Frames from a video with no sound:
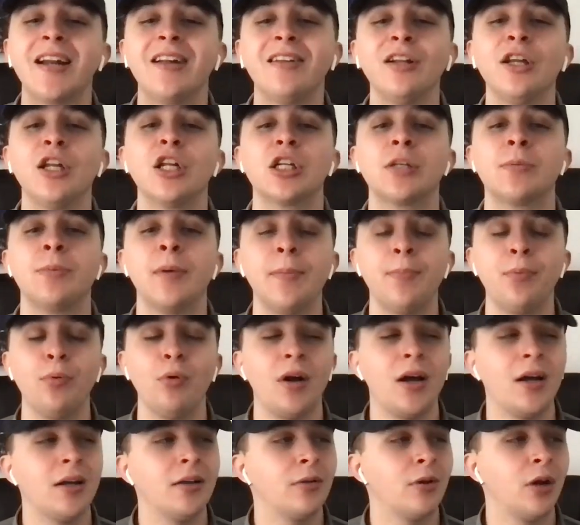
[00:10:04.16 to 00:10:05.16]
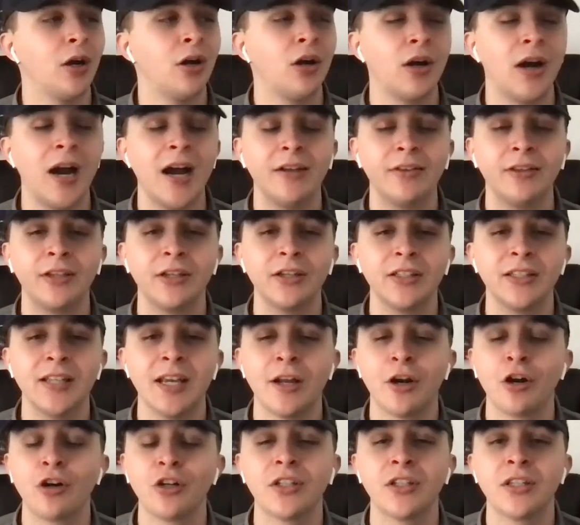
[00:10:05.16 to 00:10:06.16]
analytics people are out there
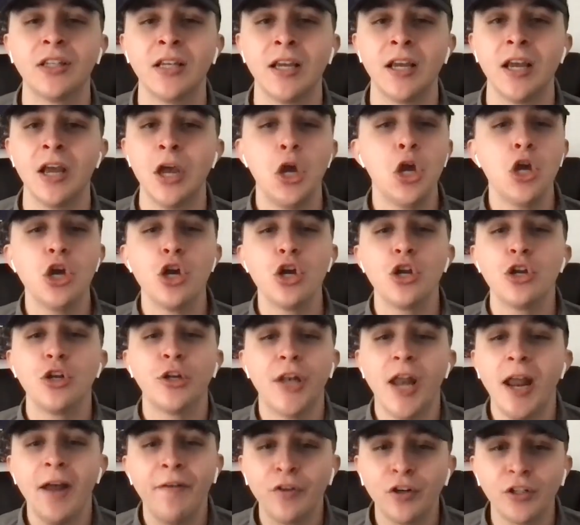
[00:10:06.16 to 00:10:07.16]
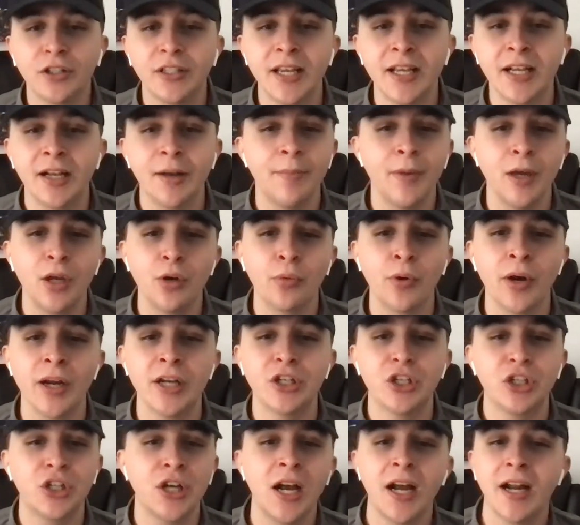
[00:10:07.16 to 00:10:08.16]
saying, RC, never take a
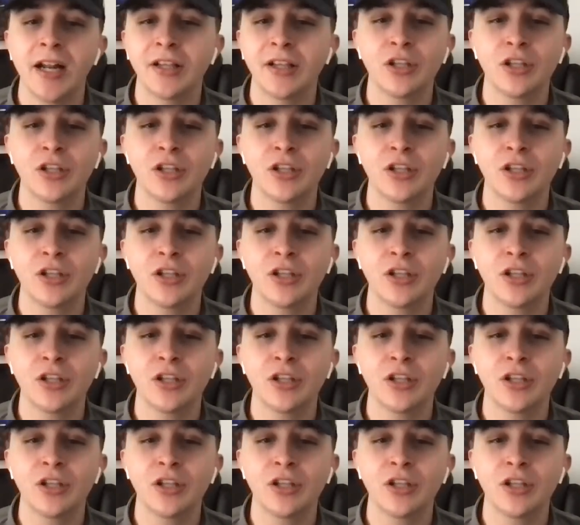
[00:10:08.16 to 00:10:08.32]
mid-range shot.